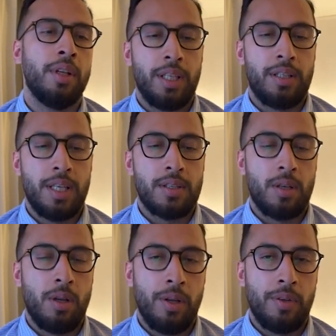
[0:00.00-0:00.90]
It takes
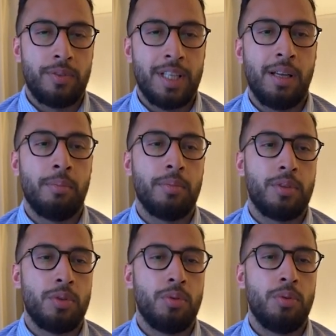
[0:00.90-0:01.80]
a lot of time
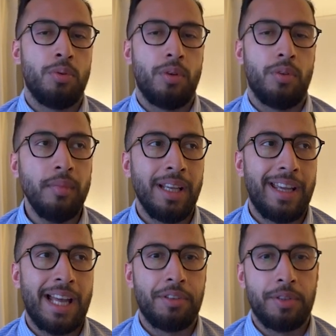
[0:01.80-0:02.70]
to
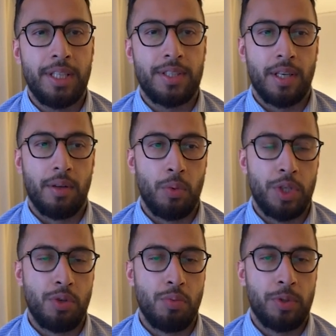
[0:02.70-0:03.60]
gather data,
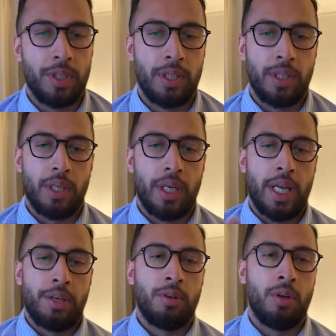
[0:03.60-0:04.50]
which you put in an
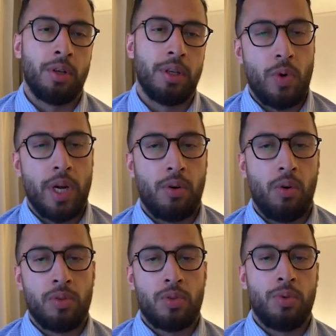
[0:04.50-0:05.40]
analog. We are
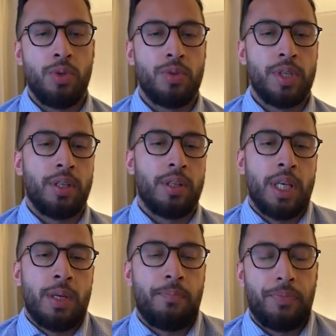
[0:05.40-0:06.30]
also using
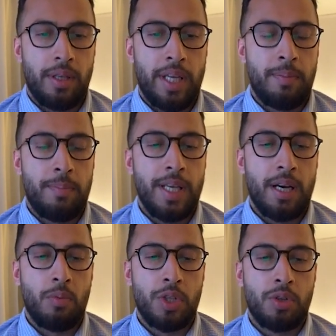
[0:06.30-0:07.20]
the
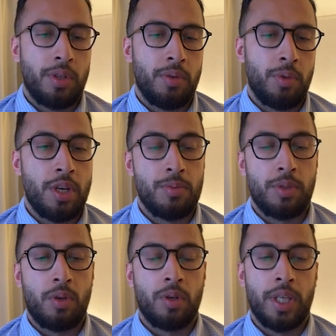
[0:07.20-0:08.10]
API, which comes
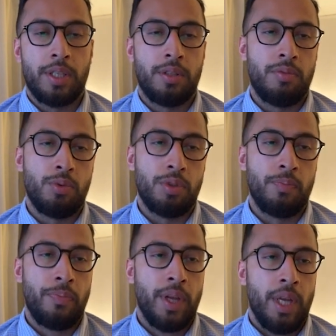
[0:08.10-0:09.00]
with Cognite Data Fusion,
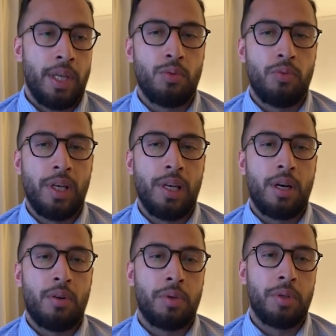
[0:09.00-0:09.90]
to fill
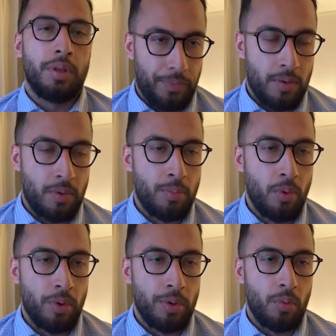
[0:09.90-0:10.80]
our
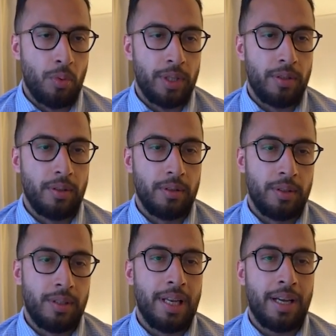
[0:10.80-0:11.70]
board with
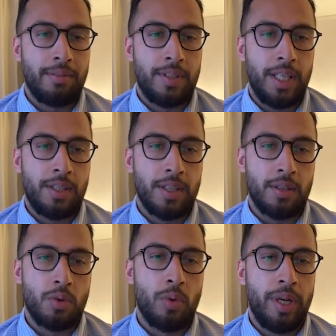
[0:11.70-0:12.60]
live data.
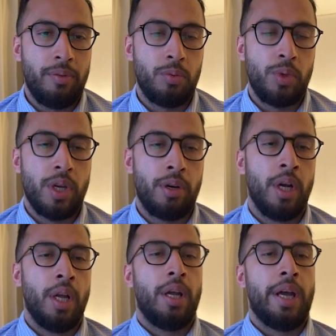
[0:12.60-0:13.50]
So whenever we are
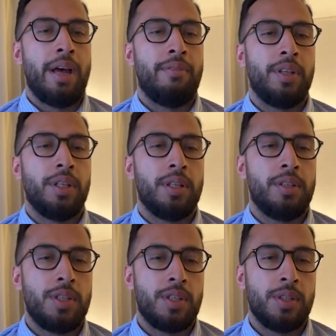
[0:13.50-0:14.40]
having the
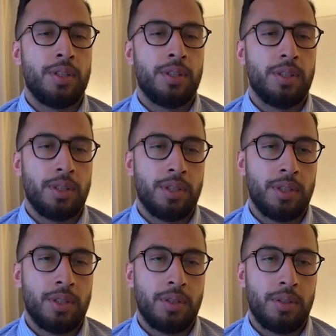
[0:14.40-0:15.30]
digital
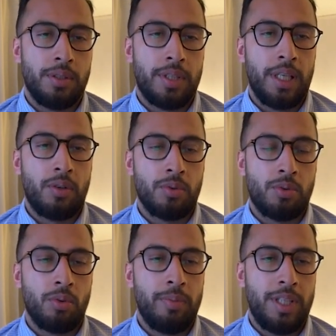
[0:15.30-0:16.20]
daily
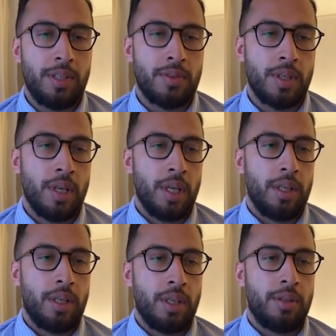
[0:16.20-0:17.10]
control meetings,
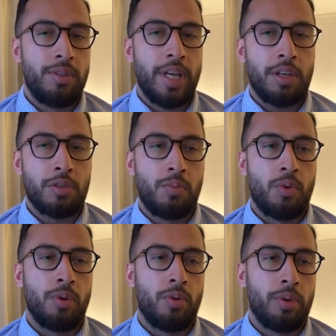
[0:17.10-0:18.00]
the
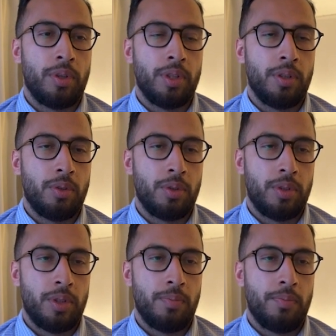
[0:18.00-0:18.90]
dashboard or
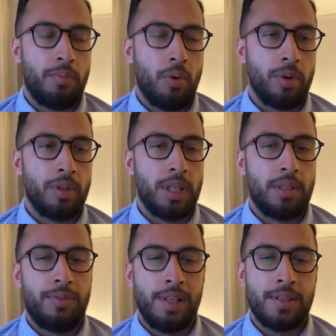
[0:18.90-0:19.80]
the board, it
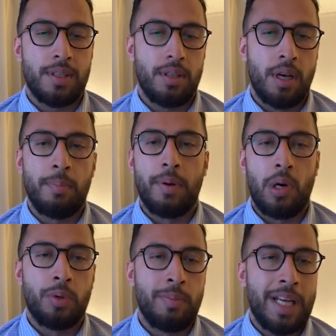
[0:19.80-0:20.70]
fills up
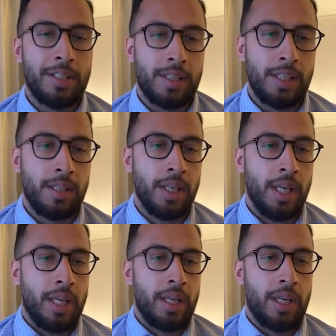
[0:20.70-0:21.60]
automatically,
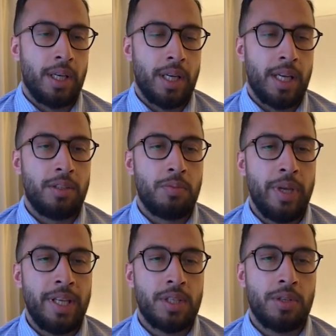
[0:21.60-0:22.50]
and it
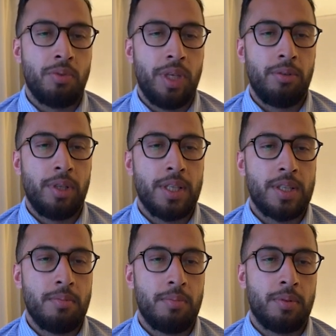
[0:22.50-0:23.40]
makes it really
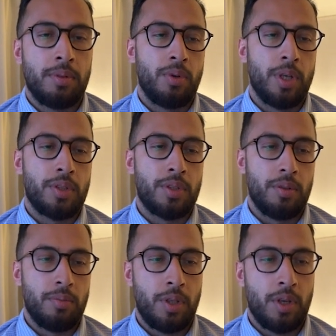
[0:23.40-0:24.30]
simple for us,
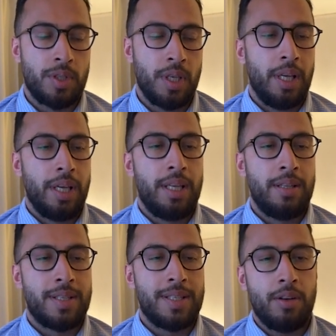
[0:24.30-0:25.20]
because
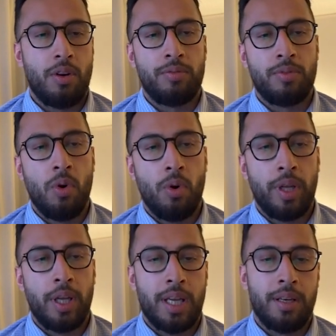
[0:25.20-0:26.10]
instead of
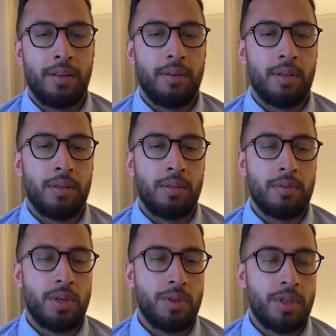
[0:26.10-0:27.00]
going and
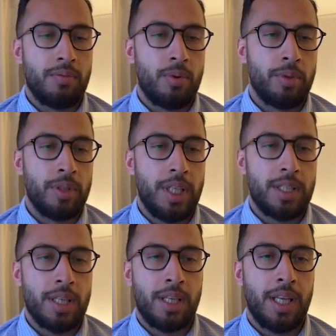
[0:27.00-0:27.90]
searching for the
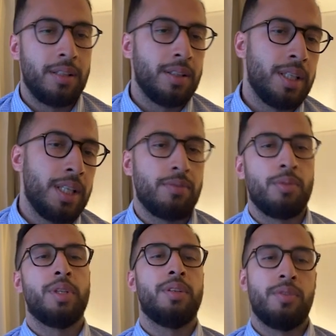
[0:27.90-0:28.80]
data and getting the data
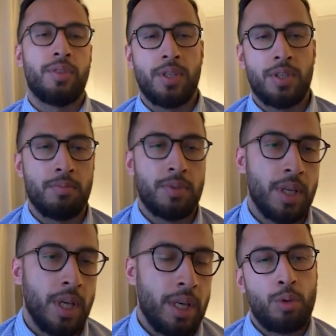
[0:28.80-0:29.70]
from different systems,
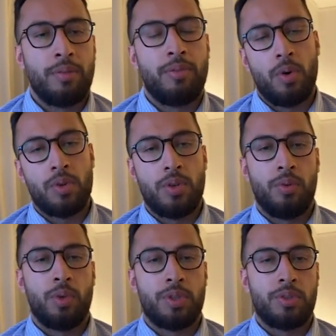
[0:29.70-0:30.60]
you can focus
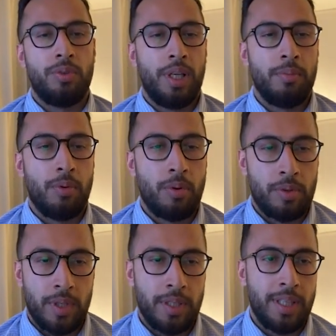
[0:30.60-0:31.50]
on what's really
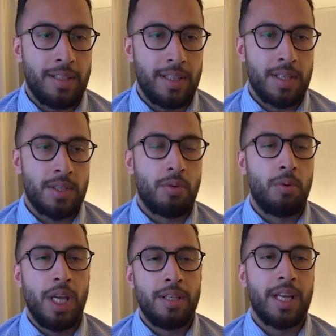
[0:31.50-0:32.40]
important, and that is
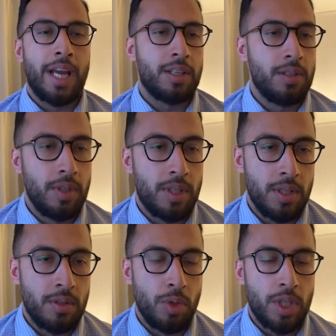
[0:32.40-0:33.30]
creating
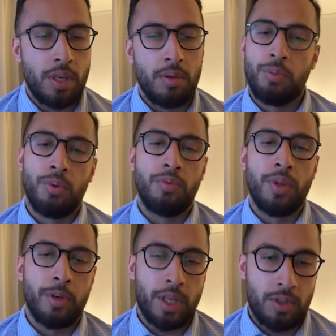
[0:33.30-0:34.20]
activities which can improve the
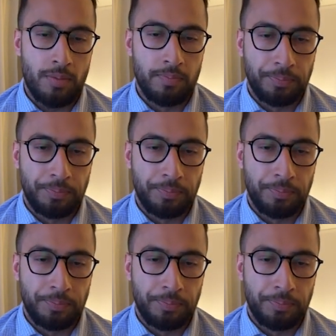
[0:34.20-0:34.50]
production.